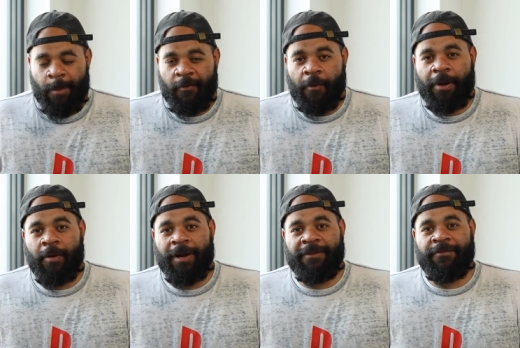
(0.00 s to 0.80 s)
Before we
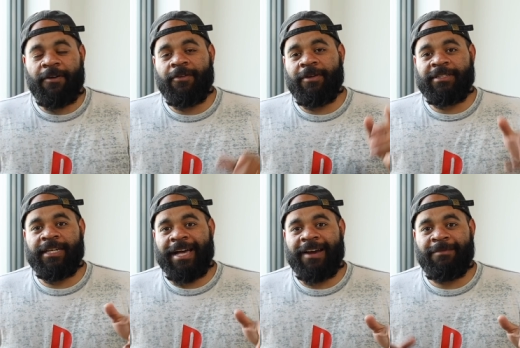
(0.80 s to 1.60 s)
go any further
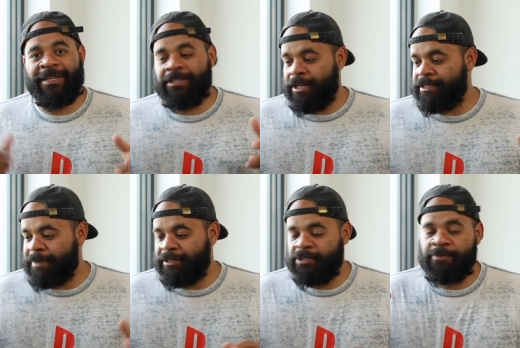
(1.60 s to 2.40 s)
into kind of my thoughts
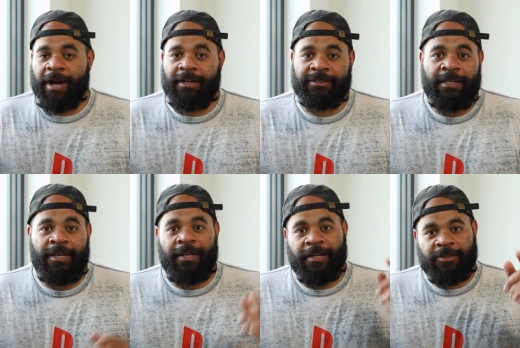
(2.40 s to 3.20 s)
about this product,
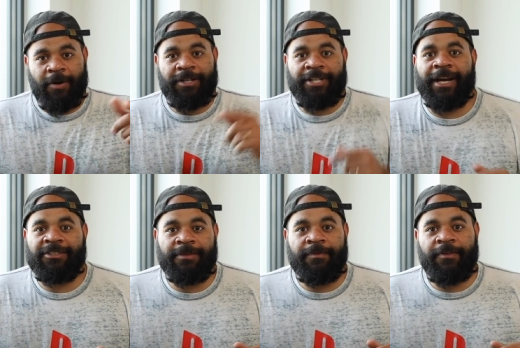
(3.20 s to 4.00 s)
let's go ahead and check
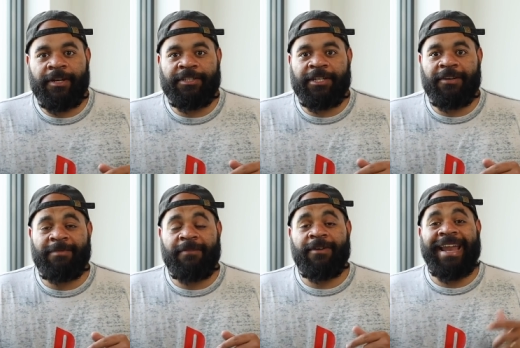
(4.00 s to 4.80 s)
out some footage here
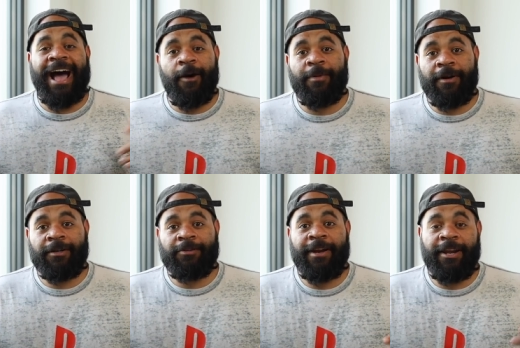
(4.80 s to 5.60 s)
of my friend
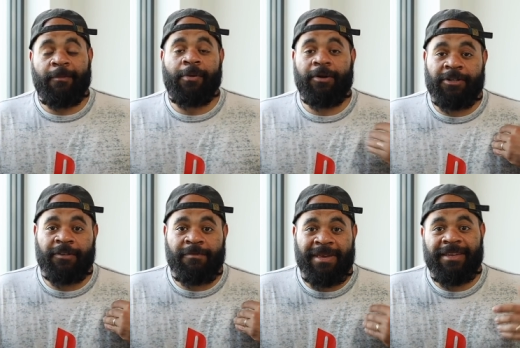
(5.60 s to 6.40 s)
Albert creating a
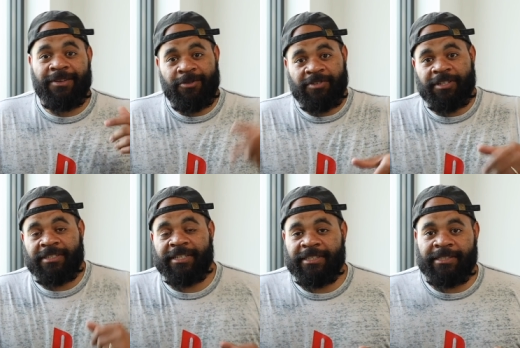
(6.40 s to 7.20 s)
portrait of me using
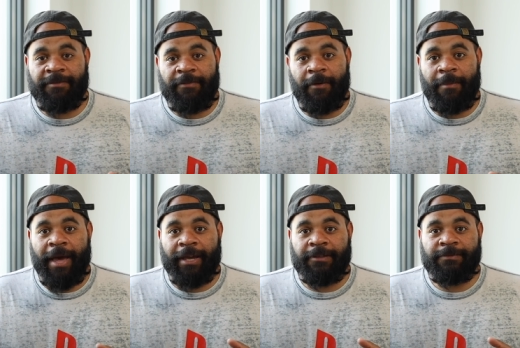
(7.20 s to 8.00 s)
this instant film
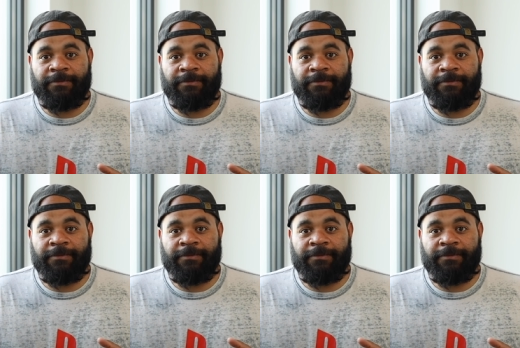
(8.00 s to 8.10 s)
bag.